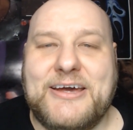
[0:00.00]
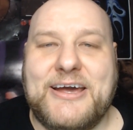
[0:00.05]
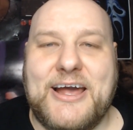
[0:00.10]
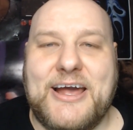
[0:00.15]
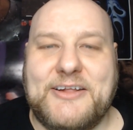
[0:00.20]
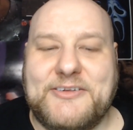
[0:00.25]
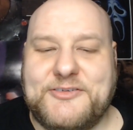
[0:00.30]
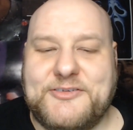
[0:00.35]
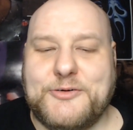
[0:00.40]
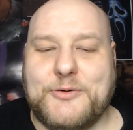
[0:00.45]

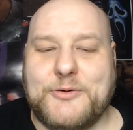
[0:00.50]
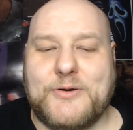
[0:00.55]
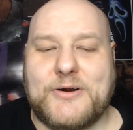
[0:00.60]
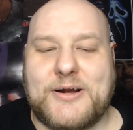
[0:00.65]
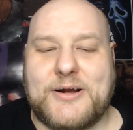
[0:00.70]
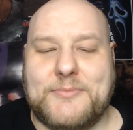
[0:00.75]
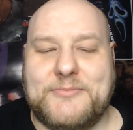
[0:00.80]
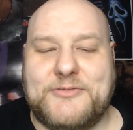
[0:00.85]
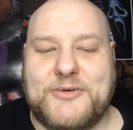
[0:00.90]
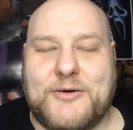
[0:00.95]
And Stuart
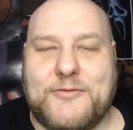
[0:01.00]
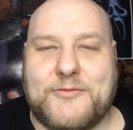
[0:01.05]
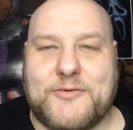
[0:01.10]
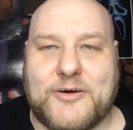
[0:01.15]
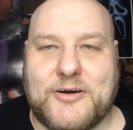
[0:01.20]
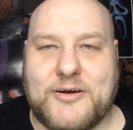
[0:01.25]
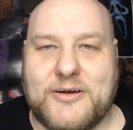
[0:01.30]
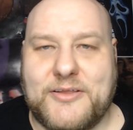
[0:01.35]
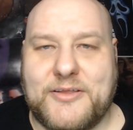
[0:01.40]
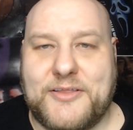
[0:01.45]
comes
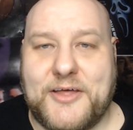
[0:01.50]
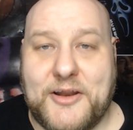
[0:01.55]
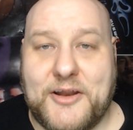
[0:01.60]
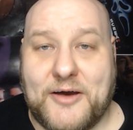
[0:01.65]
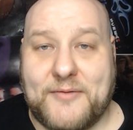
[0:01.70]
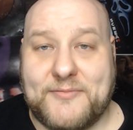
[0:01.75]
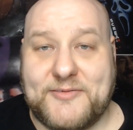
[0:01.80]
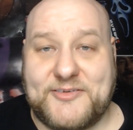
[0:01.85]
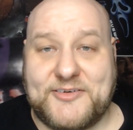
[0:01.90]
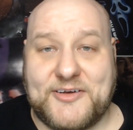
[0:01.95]
over. Then
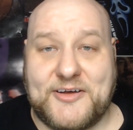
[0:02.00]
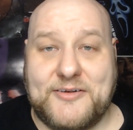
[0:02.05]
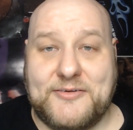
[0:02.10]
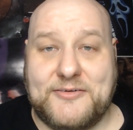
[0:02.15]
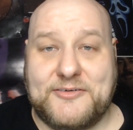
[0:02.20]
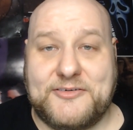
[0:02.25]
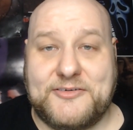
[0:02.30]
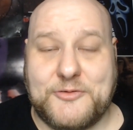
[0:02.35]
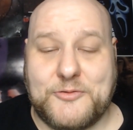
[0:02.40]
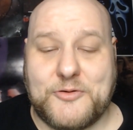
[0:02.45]
all of a
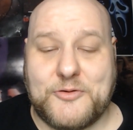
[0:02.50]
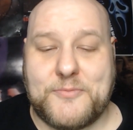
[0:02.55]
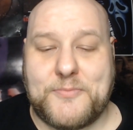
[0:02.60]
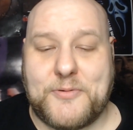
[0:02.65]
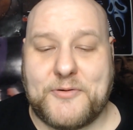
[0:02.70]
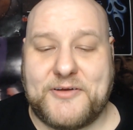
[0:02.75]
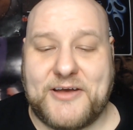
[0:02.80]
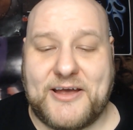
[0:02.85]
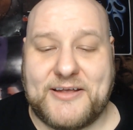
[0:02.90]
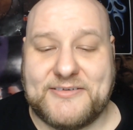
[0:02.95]
sudden, Stuart
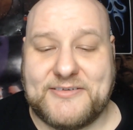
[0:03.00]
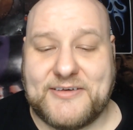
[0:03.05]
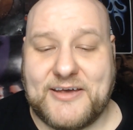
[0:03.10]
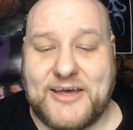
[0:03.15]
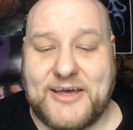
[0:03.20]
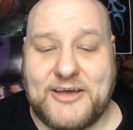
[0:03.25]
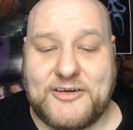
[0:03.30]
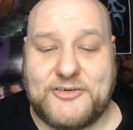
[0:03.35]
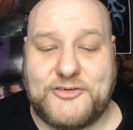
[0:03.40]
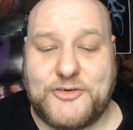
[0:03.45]
pretends
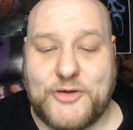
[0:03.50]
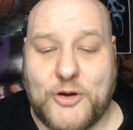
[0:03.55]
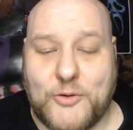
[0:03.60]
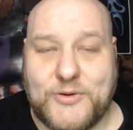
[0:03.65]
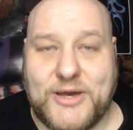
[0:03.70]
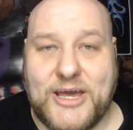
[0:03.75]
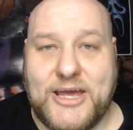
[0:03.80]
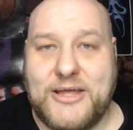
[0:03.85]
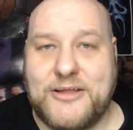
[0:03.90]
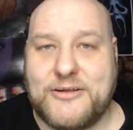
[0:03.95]
like he's
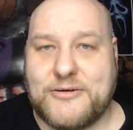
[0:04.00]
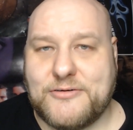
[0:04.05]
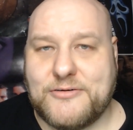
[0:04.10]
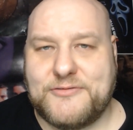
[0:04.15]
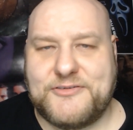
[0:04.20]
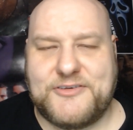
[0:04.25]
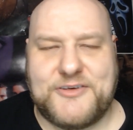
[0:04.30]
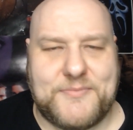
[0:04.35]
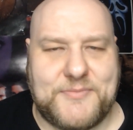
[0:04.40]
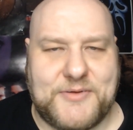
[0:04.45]
choking
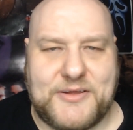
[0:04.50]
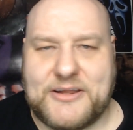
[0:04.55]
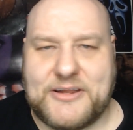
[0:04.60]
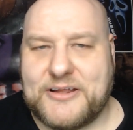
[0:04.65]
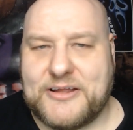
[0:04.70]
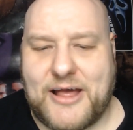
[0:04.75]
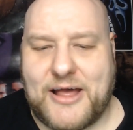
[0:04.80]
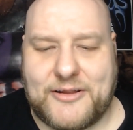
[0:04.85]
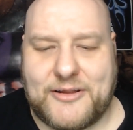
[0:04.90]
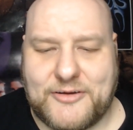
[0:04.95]
or something
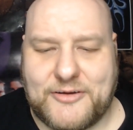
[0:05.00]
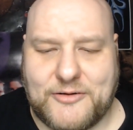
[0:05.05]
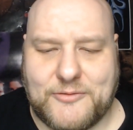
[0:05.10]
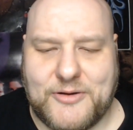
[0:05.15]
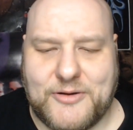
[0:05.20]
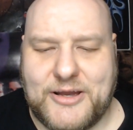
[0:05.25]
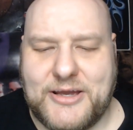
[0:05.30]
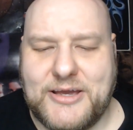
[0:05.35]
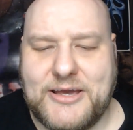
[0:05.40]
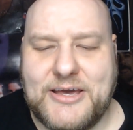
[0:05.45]
to that
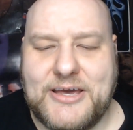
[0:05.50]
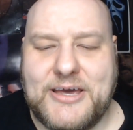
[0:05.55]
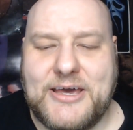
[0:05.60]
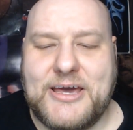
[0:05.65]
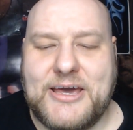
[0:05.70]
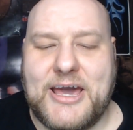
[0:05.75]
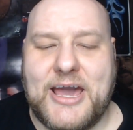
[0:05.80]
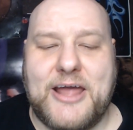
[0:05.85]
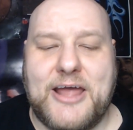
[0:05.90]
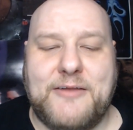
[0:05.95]
degree
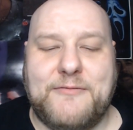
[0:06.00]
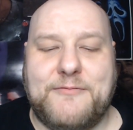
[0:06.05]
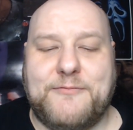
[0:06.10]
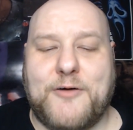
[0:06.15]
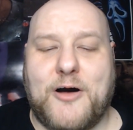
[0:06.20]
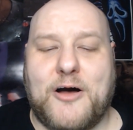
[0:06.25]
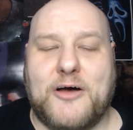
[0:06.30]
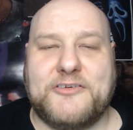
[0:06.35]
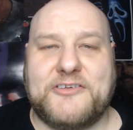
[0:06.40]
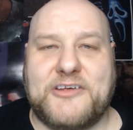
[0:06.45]
and
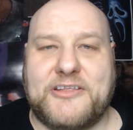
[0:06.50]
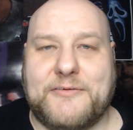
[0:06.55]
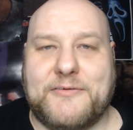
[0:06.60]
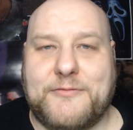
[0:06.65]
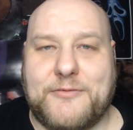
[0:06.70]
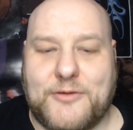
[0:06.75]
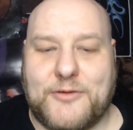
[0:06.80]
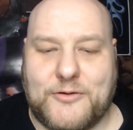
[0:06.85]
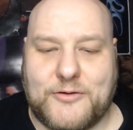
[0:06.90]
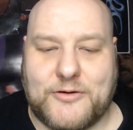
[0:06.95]
falls on the
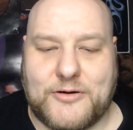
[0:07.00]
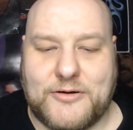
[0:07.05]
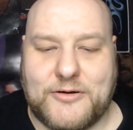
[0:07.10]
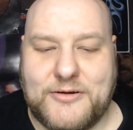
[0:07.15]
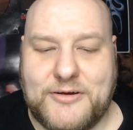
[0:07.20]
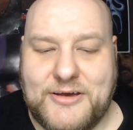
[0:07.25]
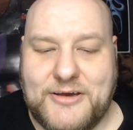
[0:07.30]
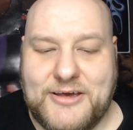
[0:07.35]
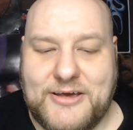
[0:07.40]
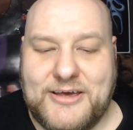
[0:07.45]
floor.
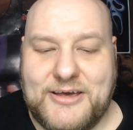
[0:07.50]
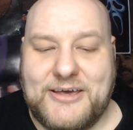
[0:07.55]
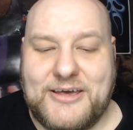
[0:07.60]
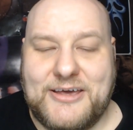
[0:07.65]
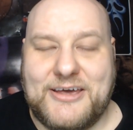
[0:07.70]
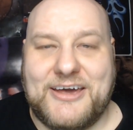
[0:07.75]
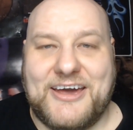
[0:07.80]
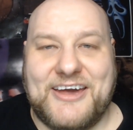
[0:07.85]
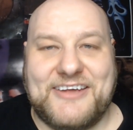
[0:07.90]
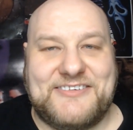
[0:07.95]

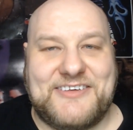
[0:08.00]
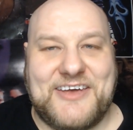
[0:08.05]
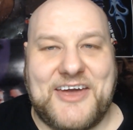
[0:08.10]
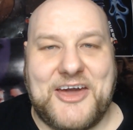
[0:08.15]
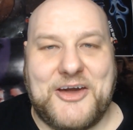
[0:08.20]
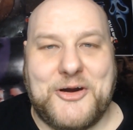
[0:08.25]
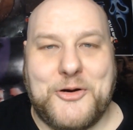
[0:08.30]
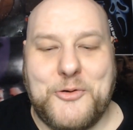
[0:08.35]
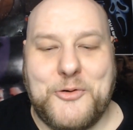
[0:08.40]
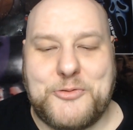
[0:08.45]
It's
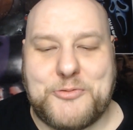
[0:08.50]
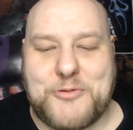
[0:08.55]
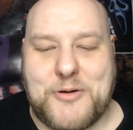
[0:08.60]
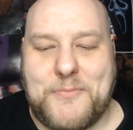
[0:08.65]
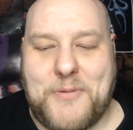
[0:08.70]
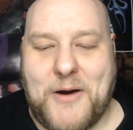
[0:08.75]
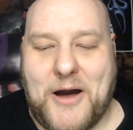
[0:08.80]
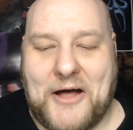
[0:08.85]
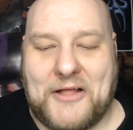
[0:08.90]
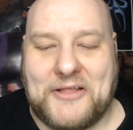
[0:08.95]
a
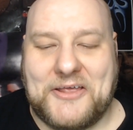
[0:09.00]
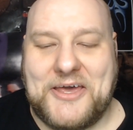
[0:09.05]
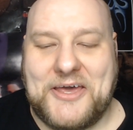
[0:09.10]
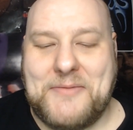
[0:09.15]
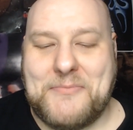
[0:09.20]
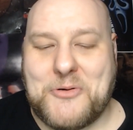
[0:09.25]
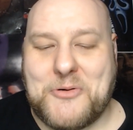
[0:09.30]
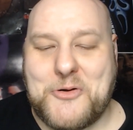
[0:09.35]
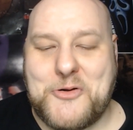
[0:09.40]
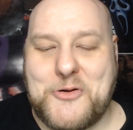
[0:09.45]

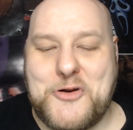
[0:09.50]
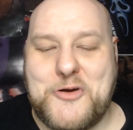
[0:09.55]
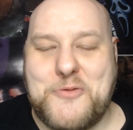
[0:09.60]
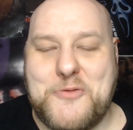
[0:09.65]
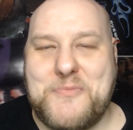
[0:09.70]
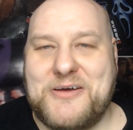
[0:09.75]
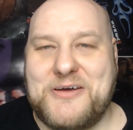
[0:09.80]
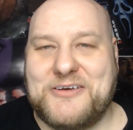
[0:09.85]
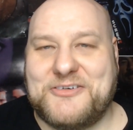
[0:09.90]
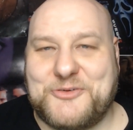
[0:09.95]
Kuthrapali murder
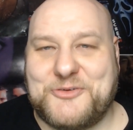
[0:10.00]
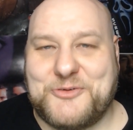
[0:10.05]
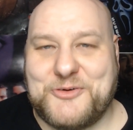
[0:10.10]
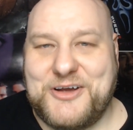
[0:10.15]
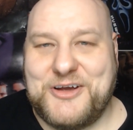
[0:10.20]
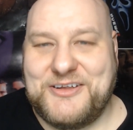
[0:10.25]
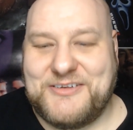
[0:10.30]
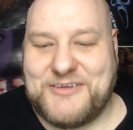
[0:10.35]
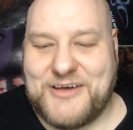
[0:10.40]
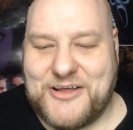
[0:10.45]

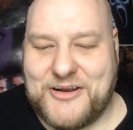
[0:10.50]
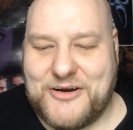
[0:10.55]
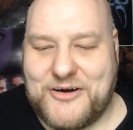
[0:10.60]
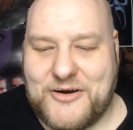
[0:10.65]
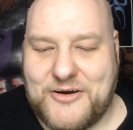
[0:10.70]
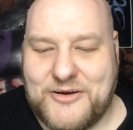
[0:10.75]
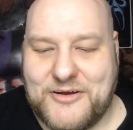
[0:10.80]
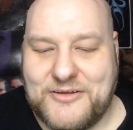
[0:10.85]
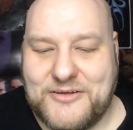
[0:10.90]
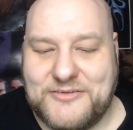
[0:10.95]
mystery
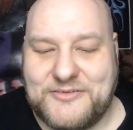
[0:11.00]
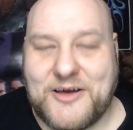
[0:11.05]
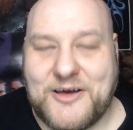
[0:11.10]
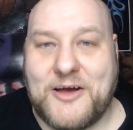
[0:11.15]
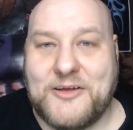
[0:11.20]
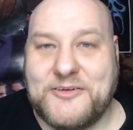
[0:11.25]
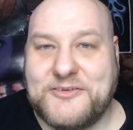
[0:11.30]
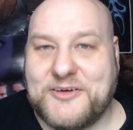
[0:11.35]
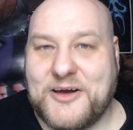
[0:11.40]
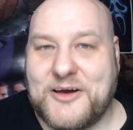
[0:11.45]
dinner.
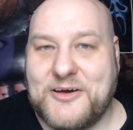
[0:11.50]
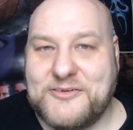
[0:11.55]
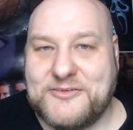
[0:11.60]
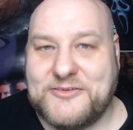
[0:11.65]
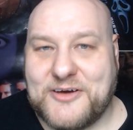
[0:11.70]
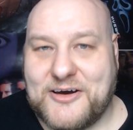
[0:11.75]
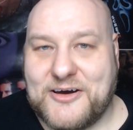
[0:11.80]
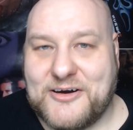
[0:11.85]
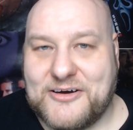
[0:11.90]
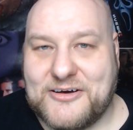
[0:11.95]
Dun, dun,
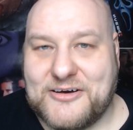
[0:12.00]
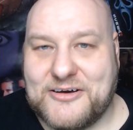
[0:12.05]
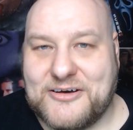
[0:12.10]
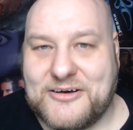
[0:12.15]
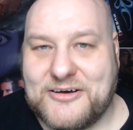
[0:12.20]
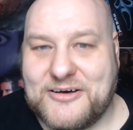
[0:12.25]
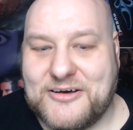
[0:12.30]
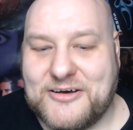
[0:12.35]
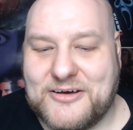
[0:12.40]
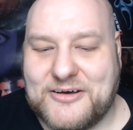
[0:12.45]

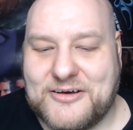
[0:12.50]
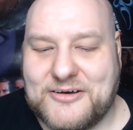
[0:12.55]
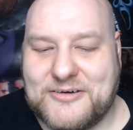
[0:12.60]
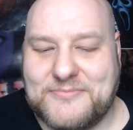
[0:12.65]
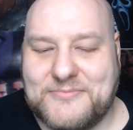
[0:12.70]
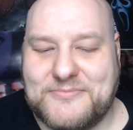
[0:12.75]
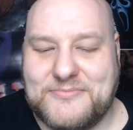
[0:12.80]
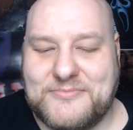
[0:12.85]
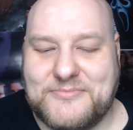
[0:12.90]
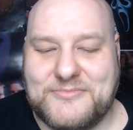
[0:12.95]
dun.